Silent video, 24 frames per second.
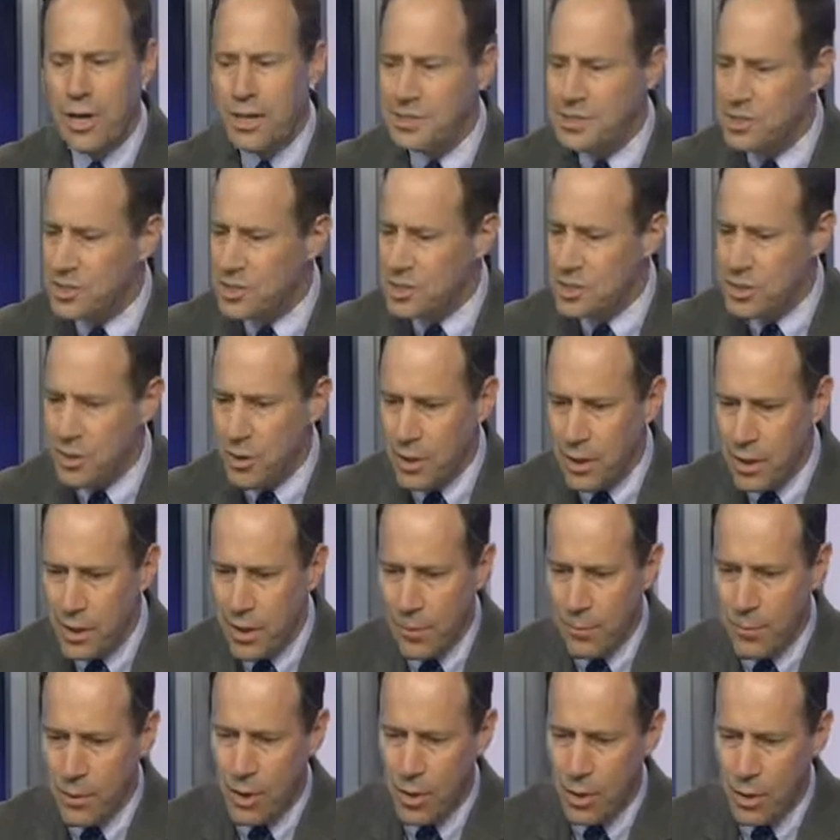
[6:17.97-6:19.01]
It's
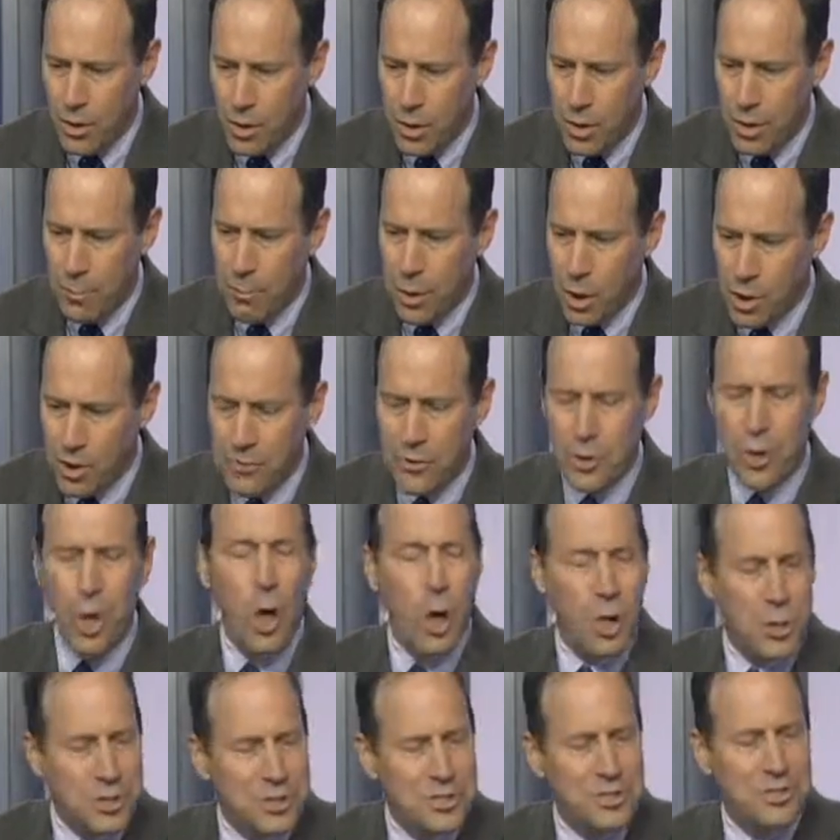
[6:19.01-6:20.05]
a part of a
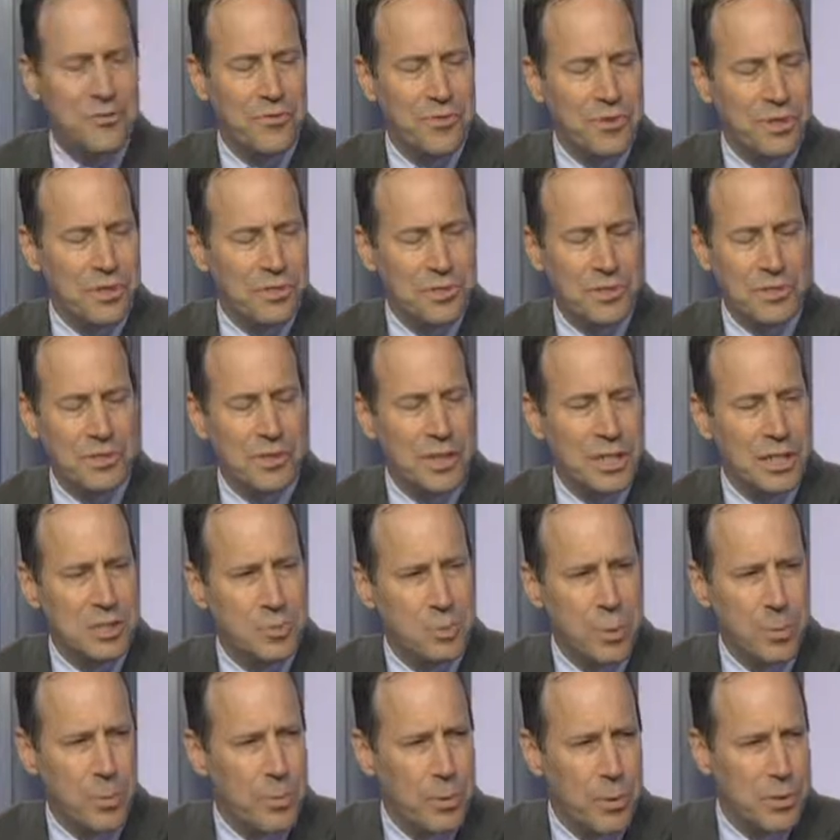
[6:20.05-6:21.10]
long list of things the Senate's
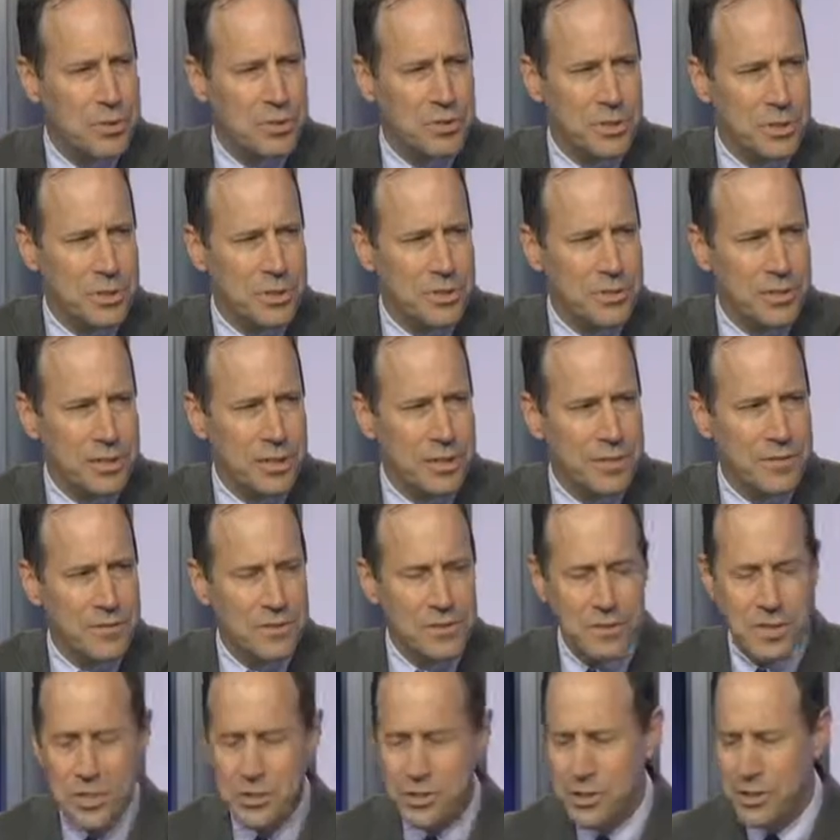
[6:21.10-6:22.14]
been proposing here at the end of the
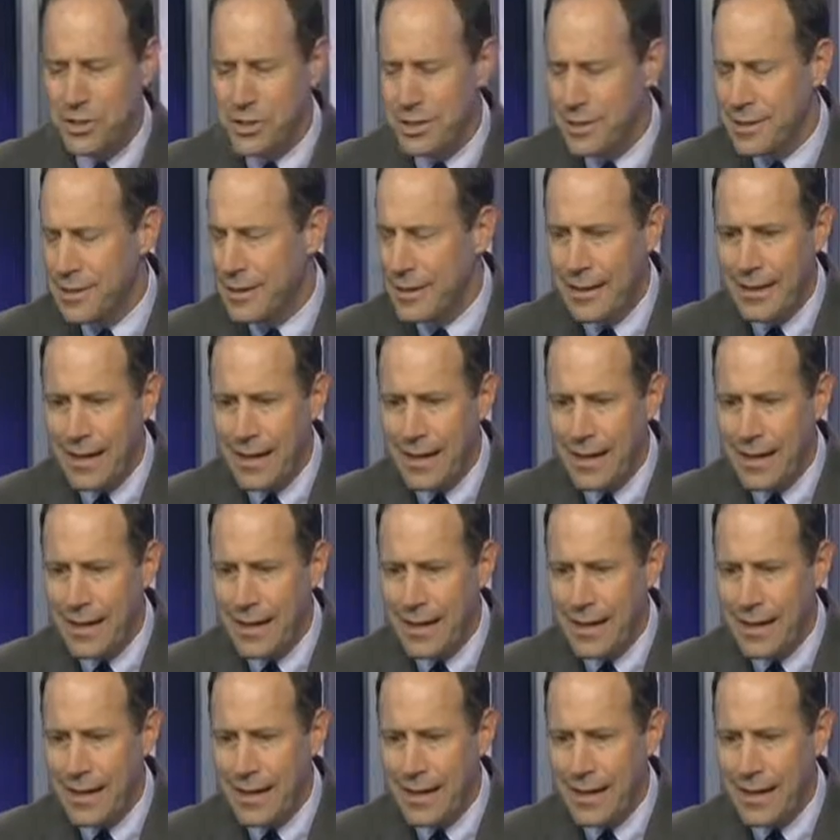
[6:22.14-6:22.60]
session that